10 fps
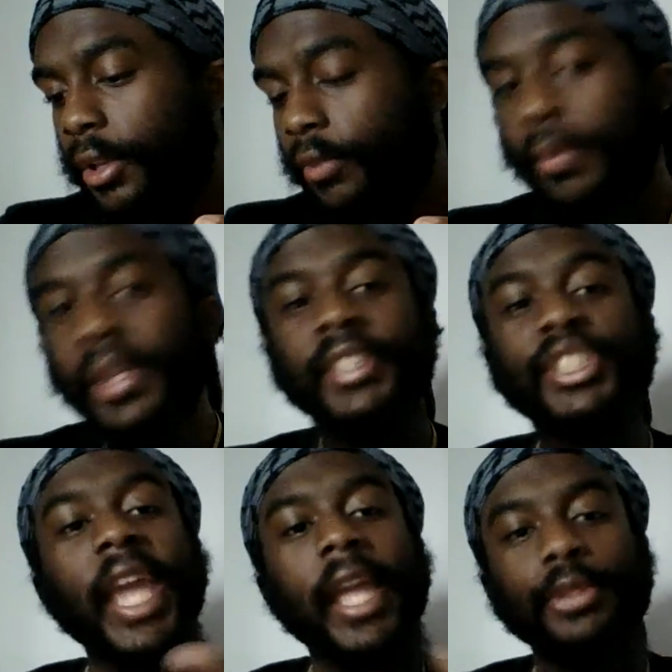Meaning
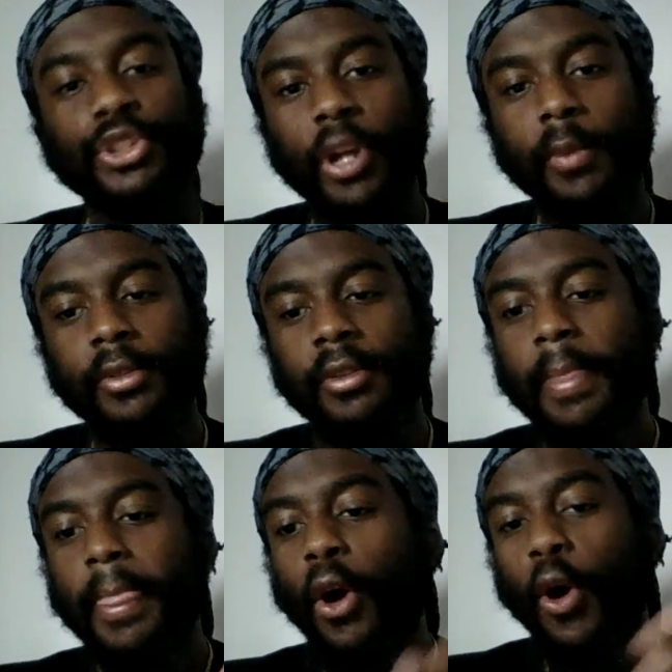Jacob's trouble,
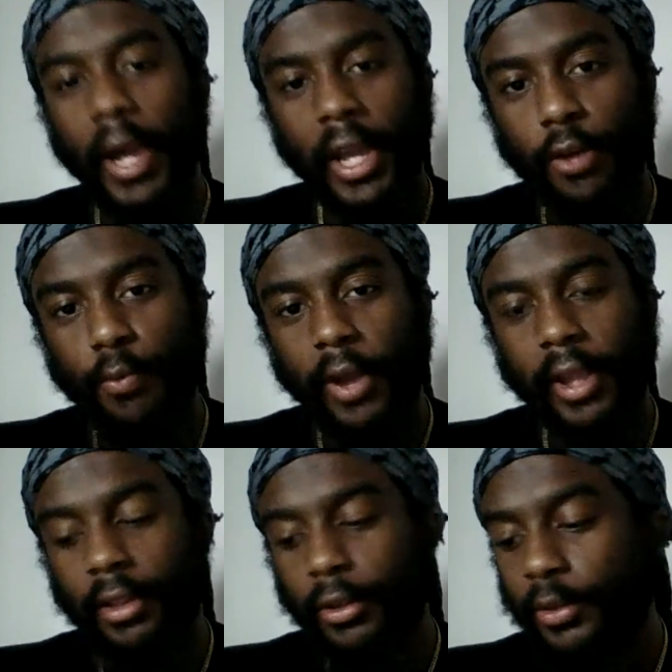all hell
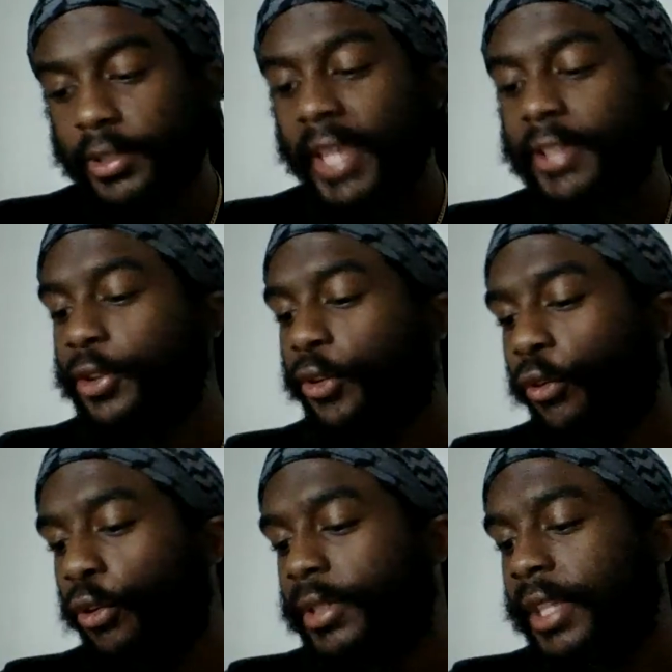breaking loose, that's the
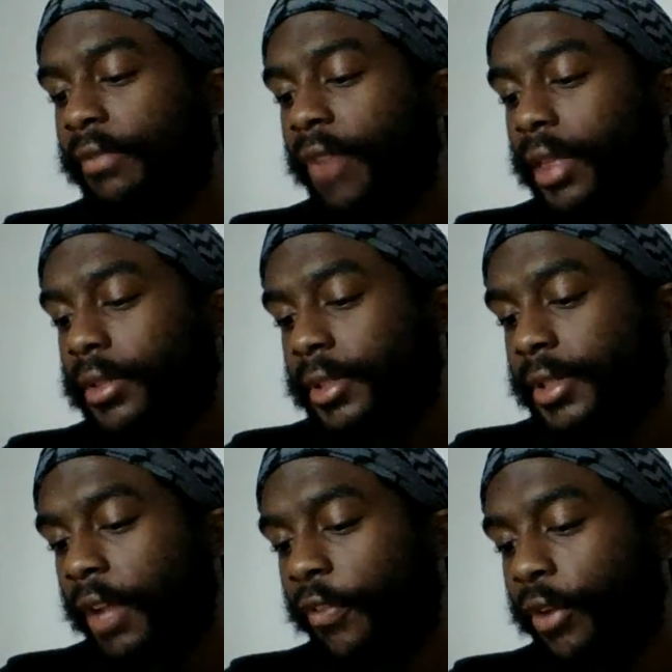cruelty, violence, and
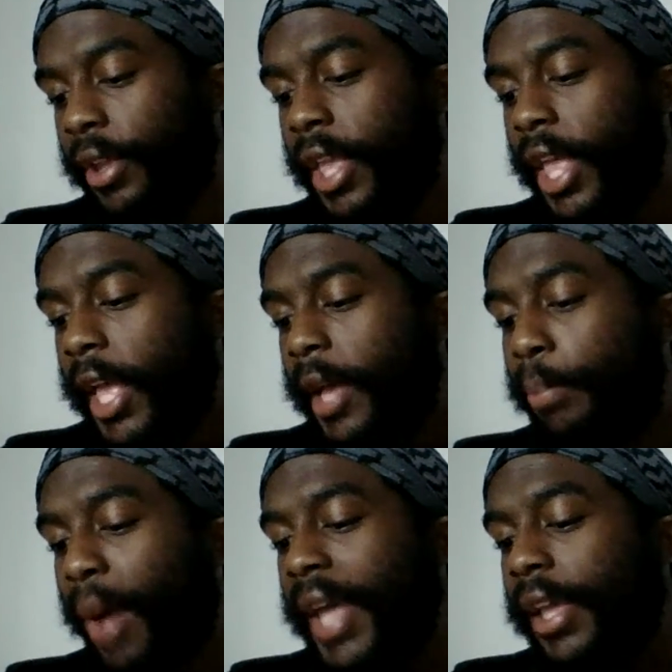suffering,
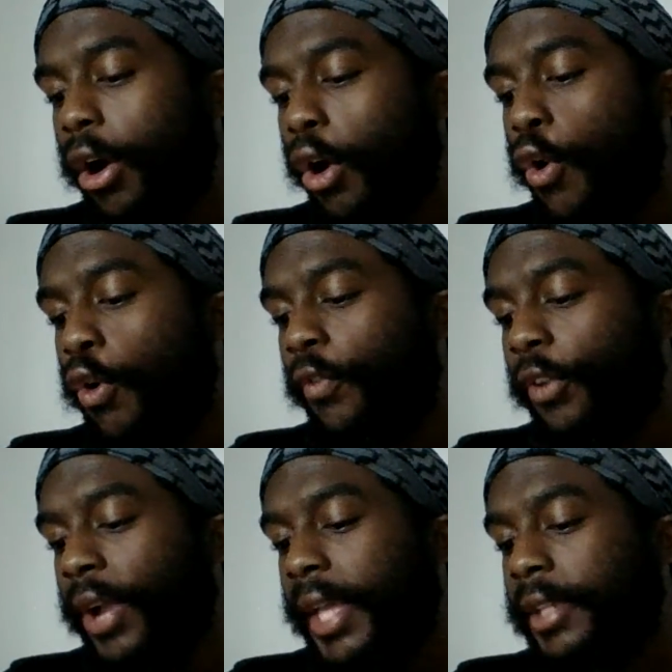by
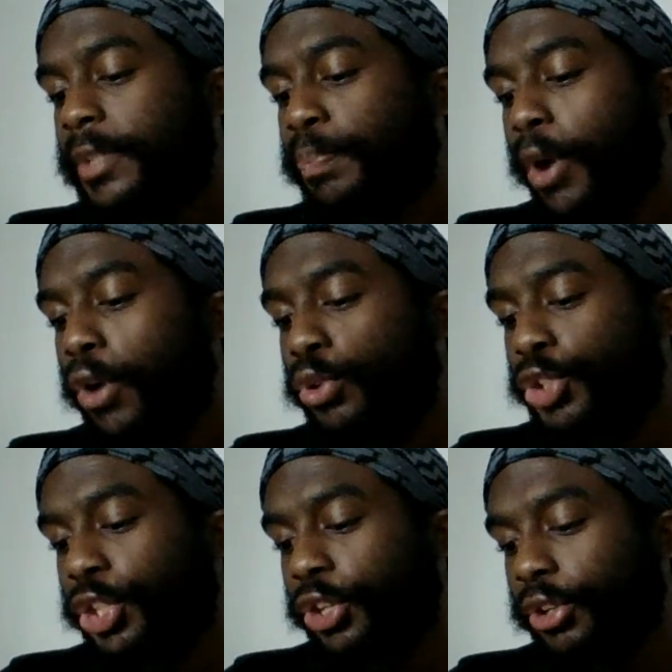
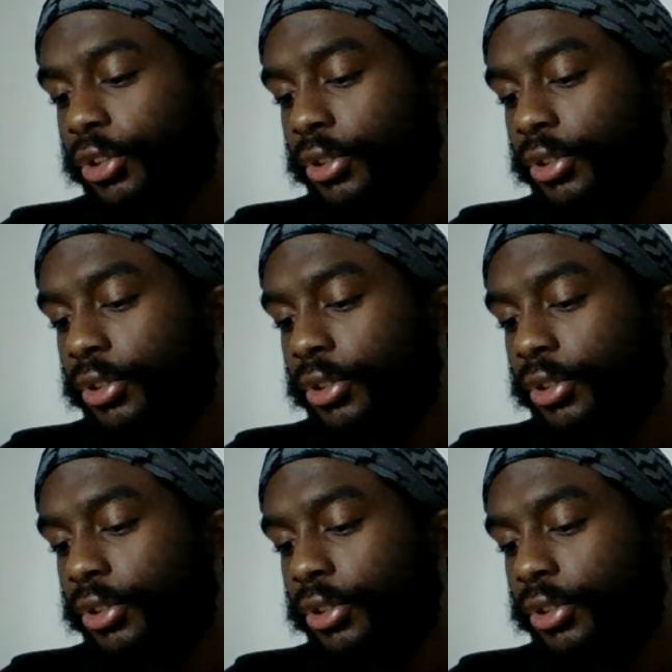overexposure.